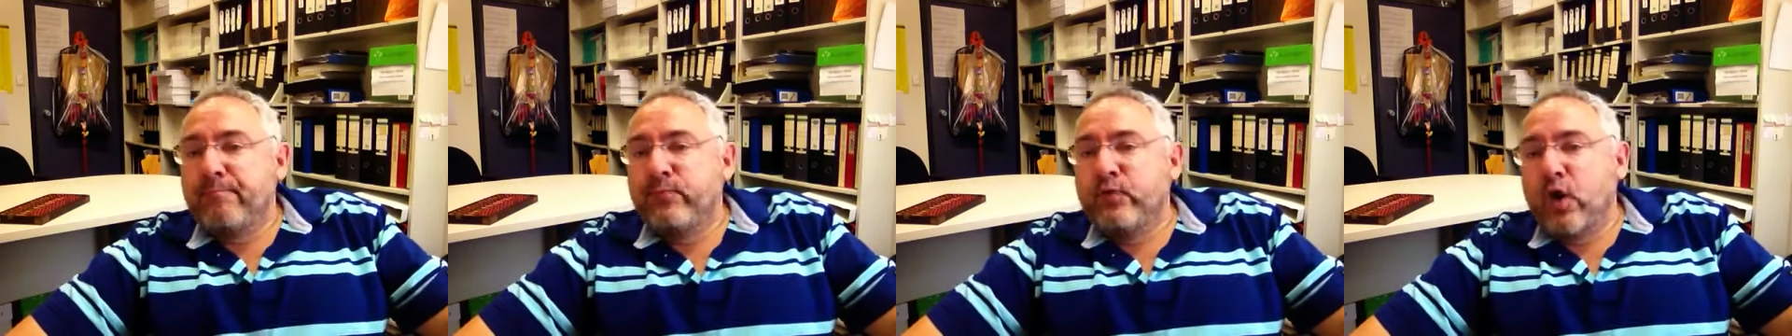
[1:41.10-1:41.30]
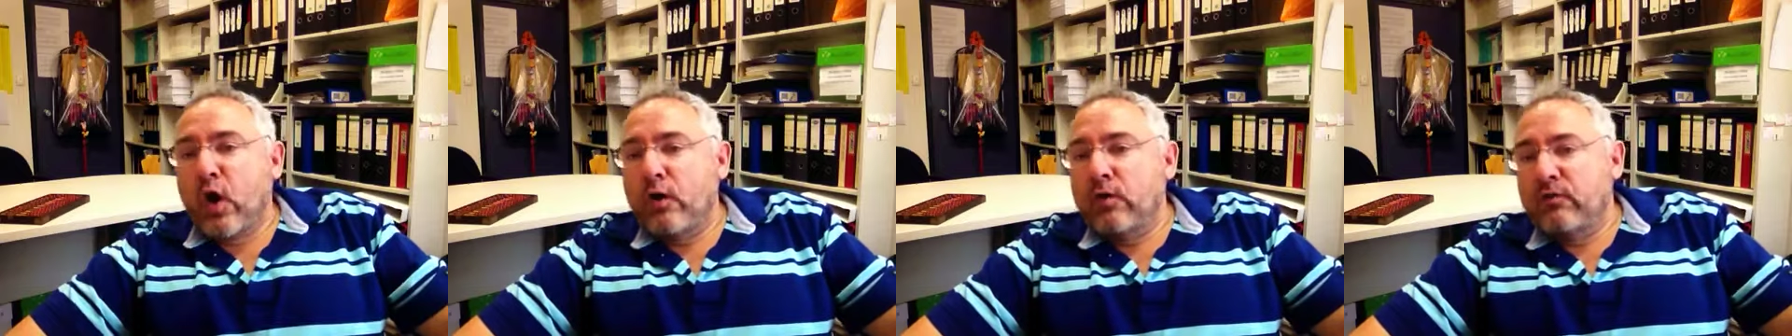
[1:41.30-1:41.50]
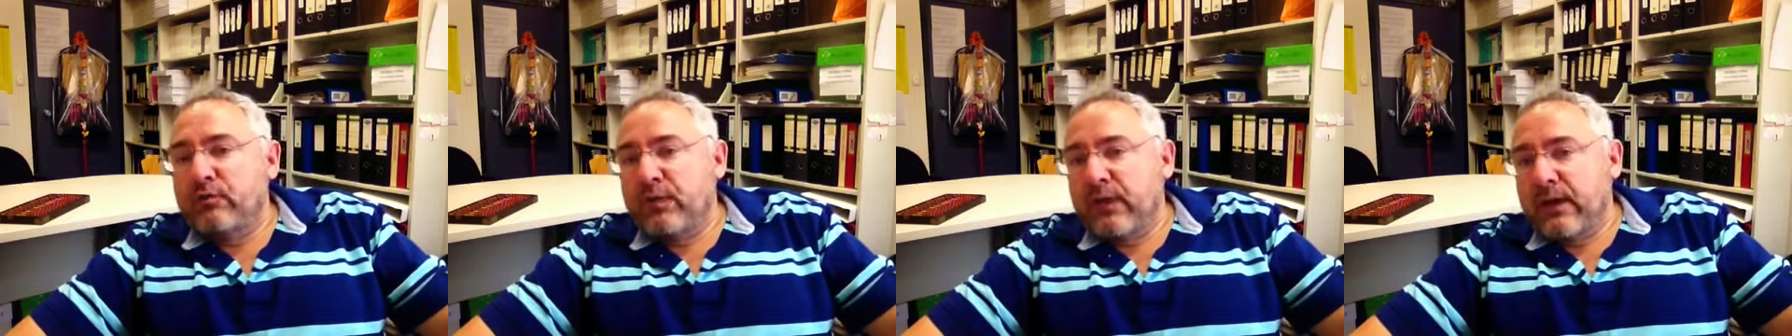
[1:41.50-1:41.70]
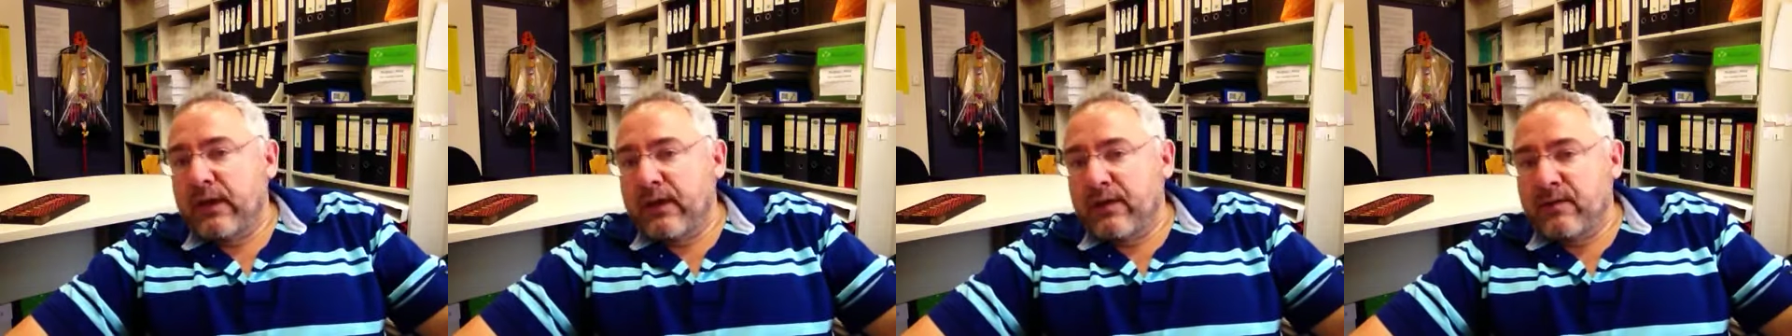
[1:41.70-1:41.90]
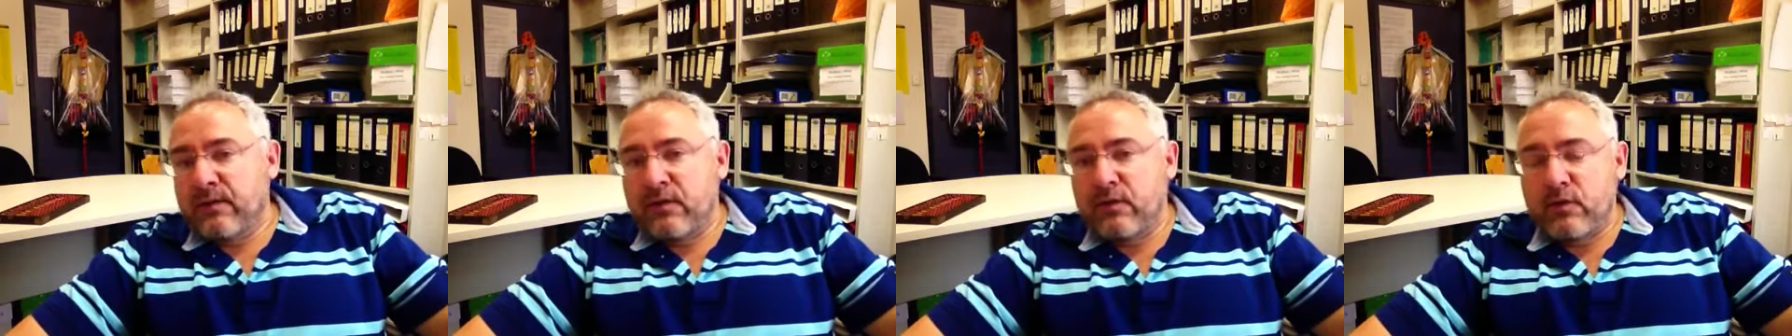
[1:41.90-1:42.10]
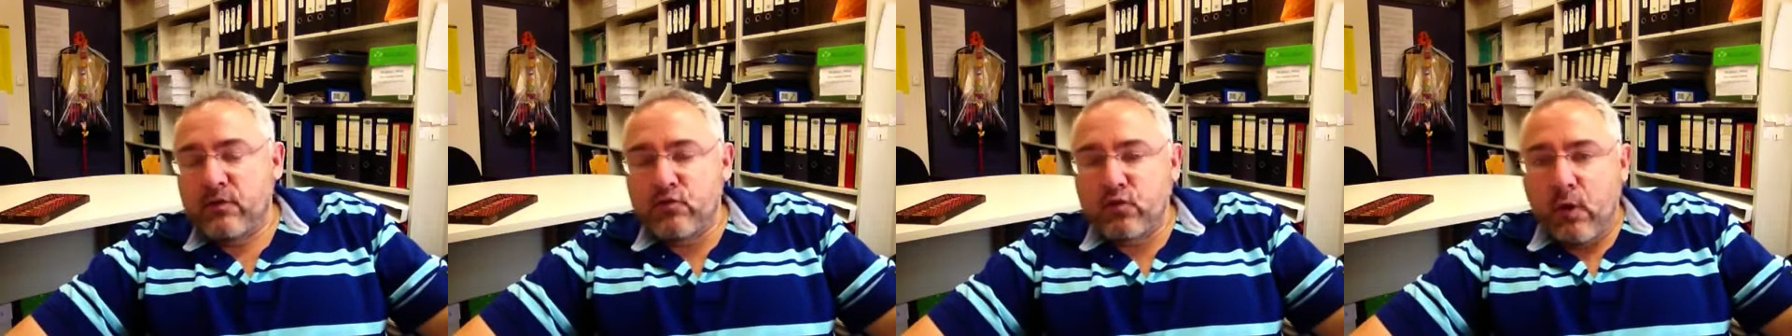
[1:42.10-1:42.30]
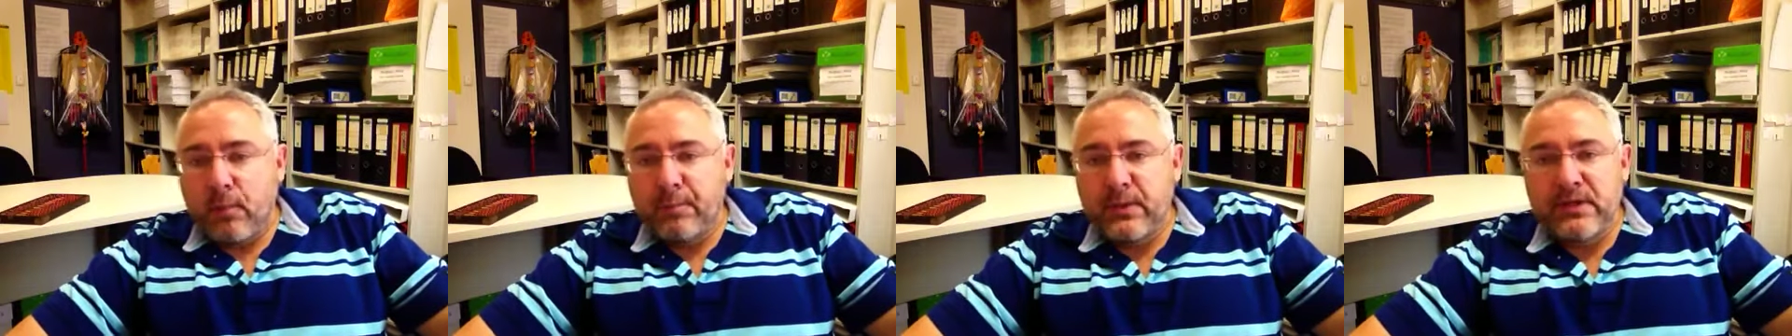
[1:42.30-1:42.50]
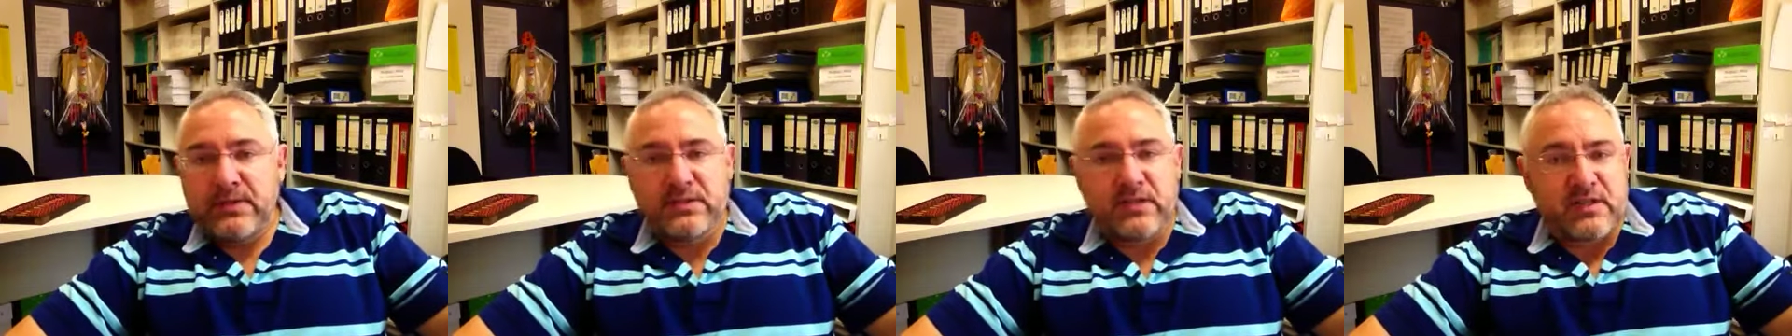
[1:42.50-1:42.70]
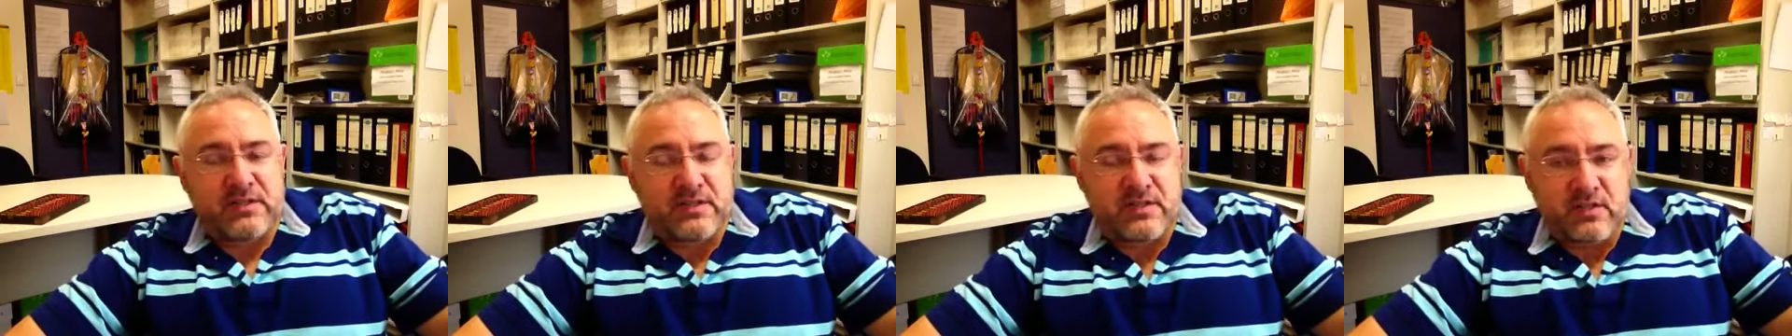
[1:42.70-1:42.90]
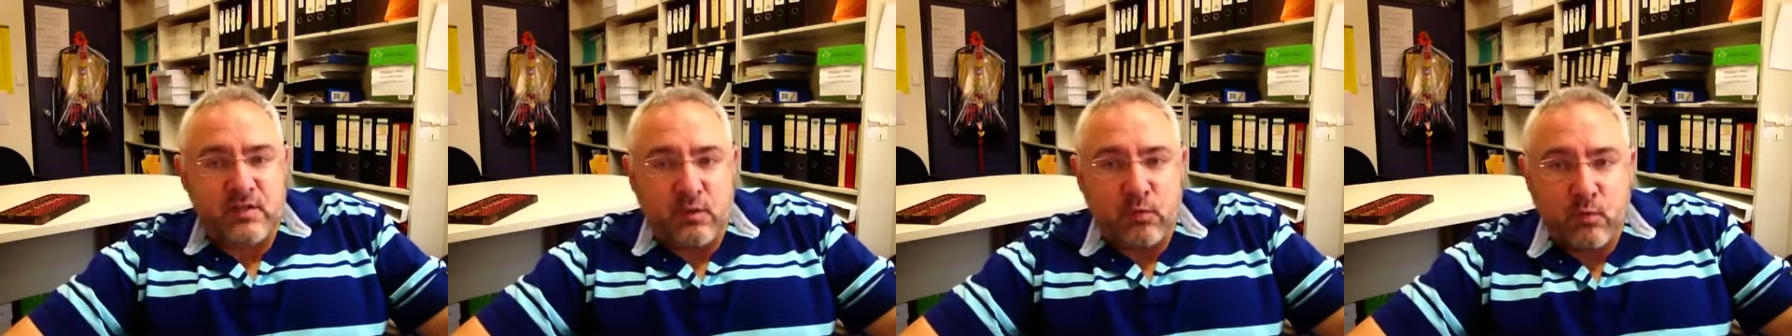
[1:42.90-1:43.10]
Don't forget that the drop-ins are
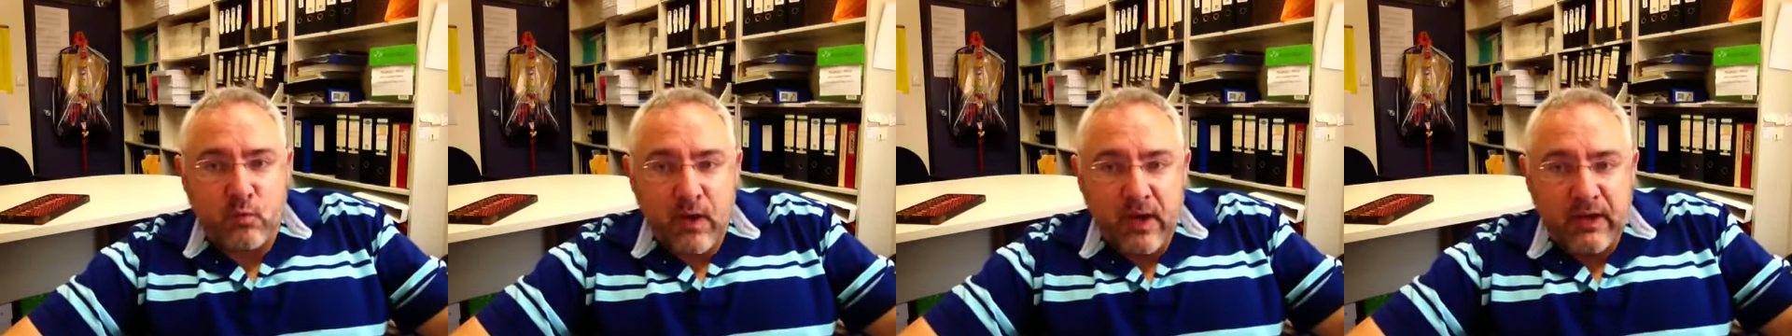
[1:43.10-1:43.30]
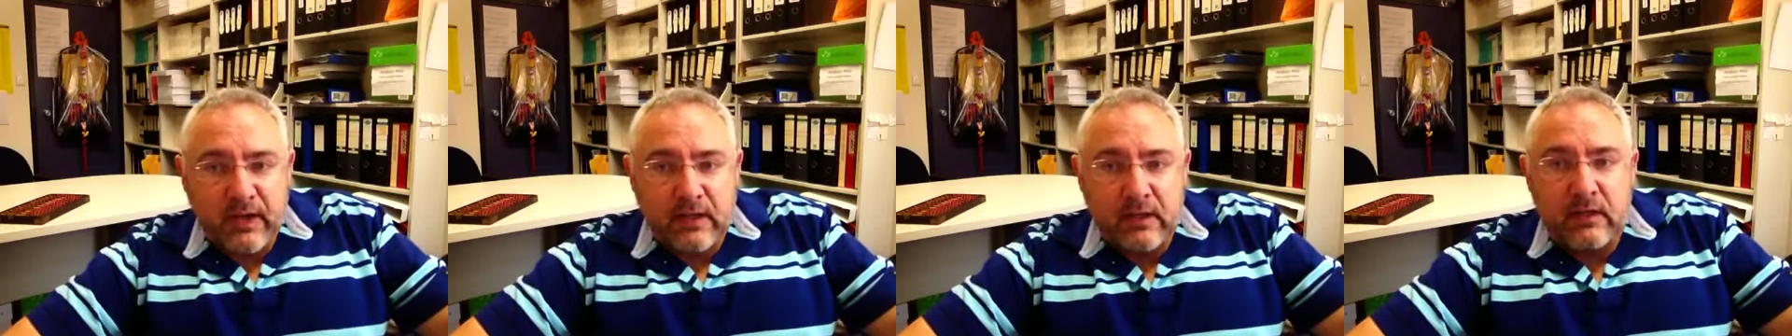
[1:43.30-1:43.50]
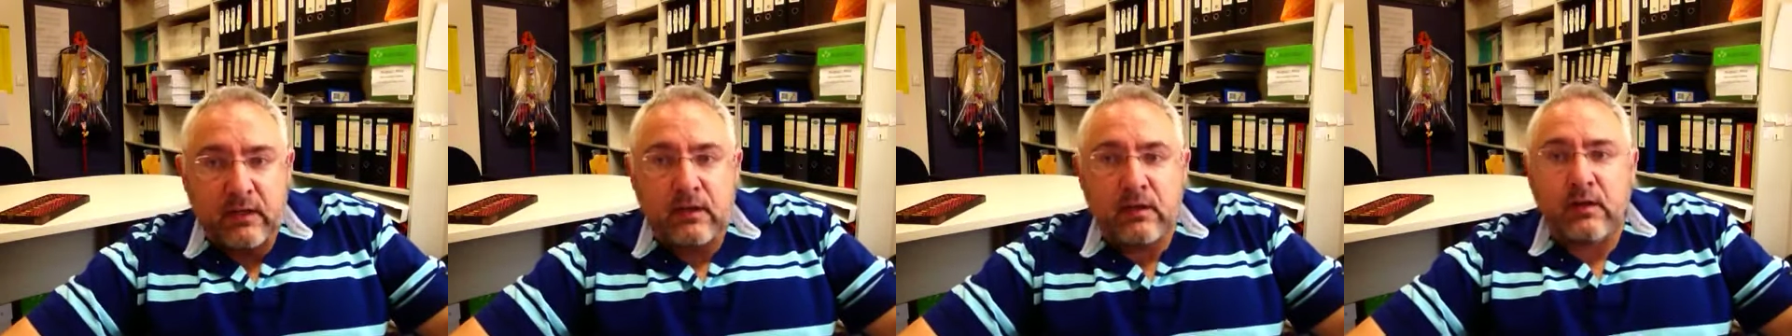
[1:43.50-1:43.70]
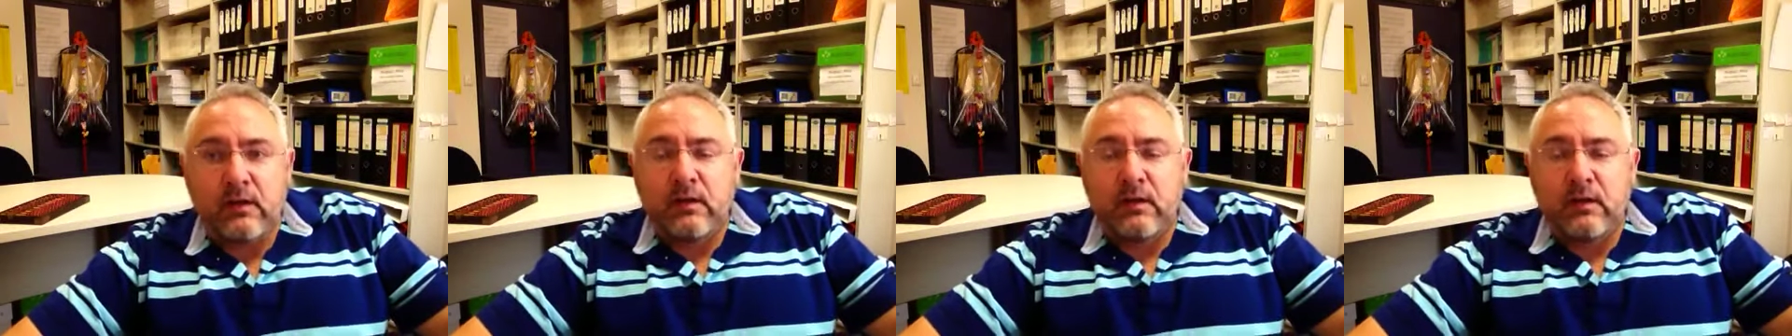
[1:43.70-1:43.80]
still running.